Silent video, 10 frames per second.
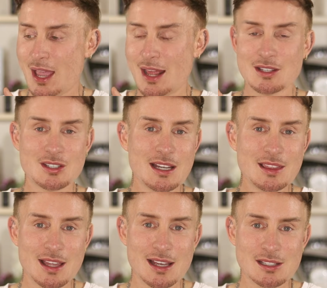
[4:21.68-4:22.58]
The energy
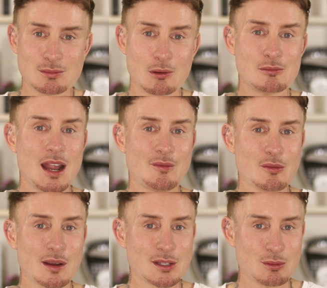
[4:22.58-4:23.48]
in this will never
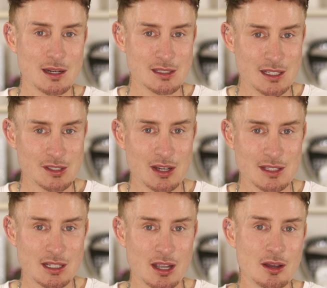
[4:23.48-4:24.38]
reach where it's
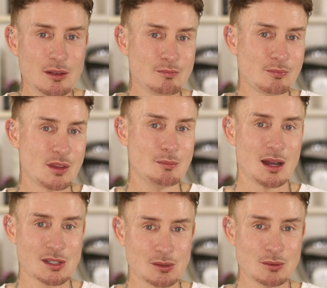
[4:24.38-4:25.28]
designed to go, the
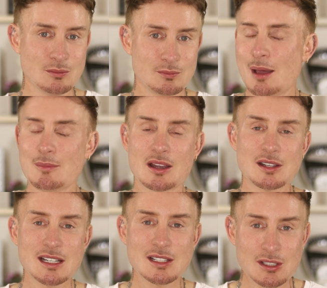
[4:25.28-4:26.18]
muscle. And
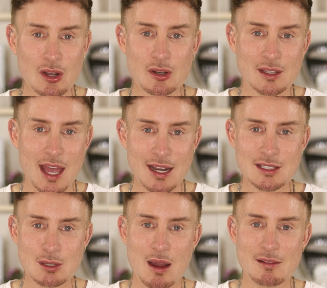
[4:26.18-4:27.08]
because it's not getting
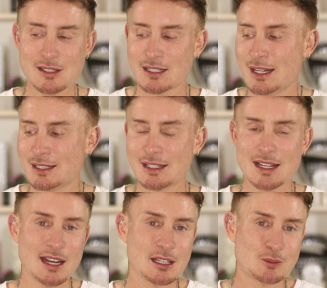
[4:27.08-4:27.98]
to where it's needed
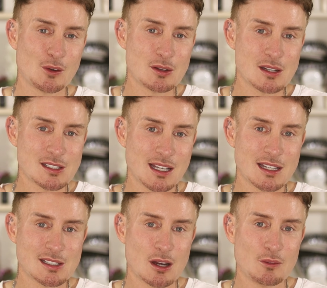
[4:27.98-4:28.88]
and it's focusing
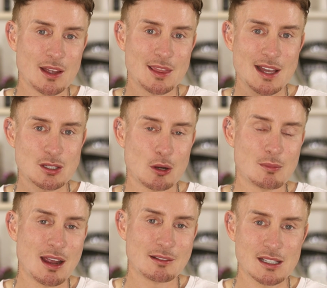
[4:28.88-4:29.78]
itself in that top
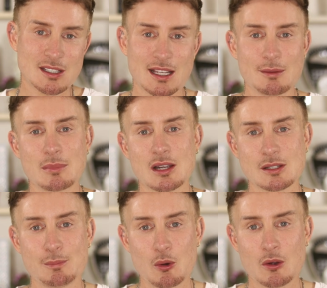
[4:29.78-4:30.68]
layer of the skin because
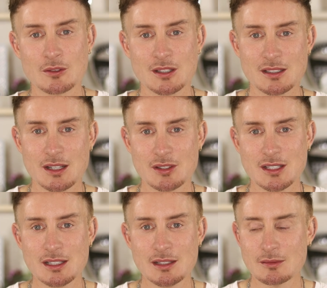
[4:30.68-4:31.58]
of poor
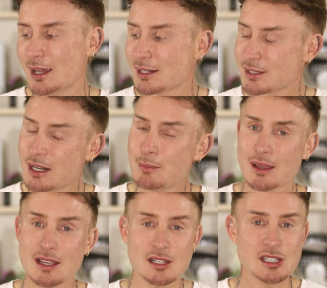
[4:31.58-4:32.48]
conductivity, it is going to
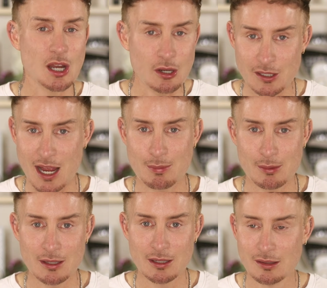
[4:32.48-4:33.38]
be so
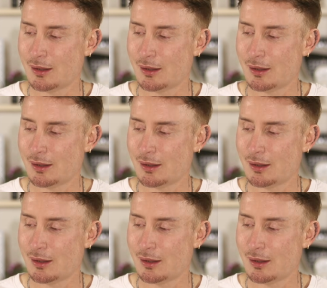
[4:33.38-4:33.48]
zappy.